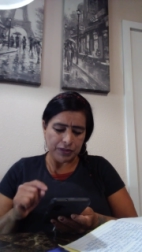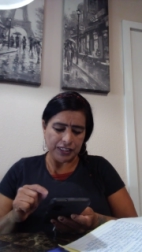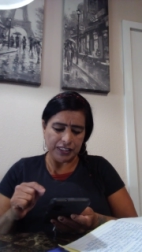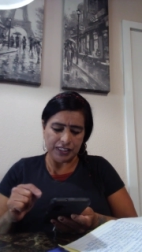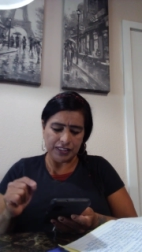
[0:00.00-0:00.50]

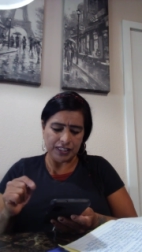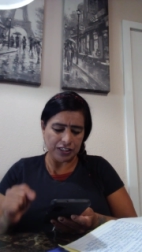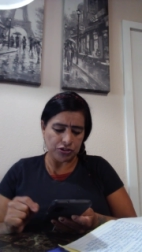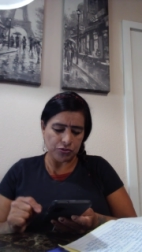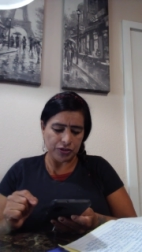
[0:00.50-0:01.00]
But he
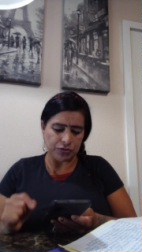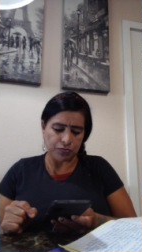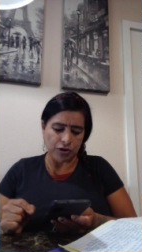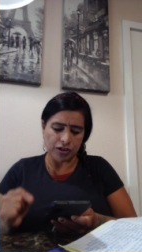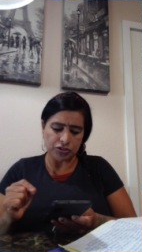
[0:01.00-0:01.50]
that
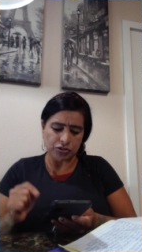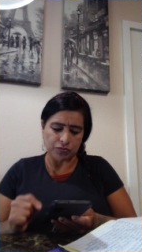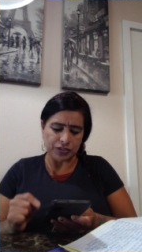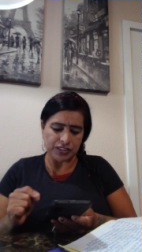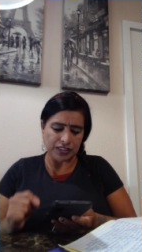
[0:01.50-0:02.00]
doeth wrong
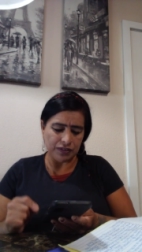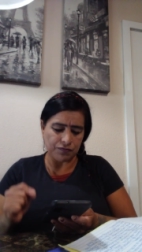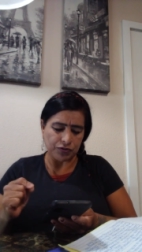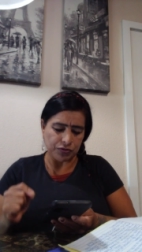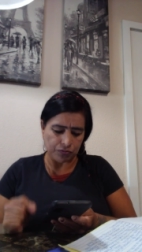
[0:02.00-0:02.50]
shall receive
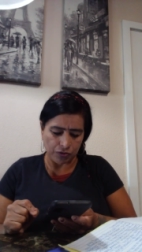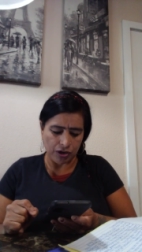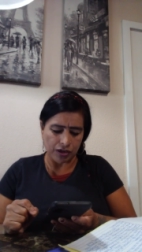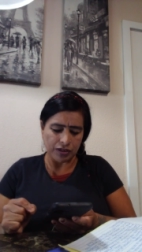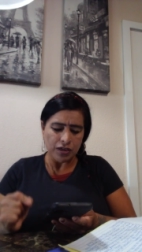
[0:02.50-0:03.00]
for the
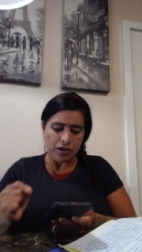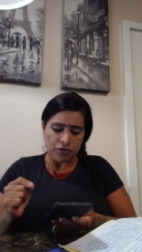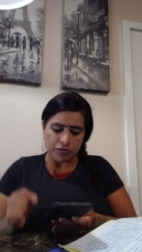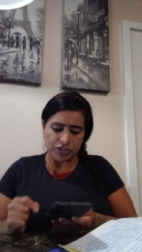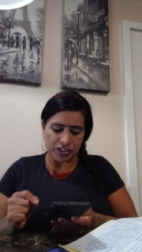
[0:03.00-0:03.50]
wrong
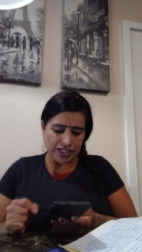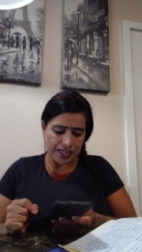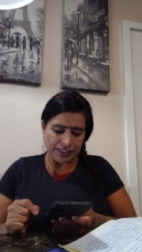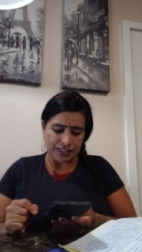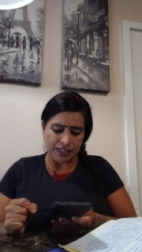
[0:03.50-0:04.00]
which he
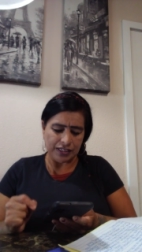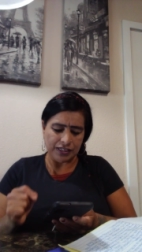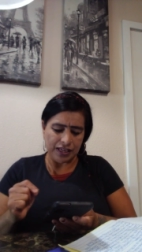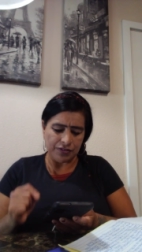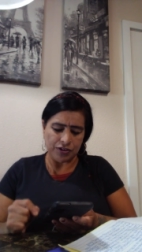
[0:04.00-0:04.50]
had
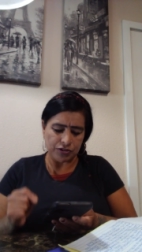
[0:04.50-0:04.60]
done, and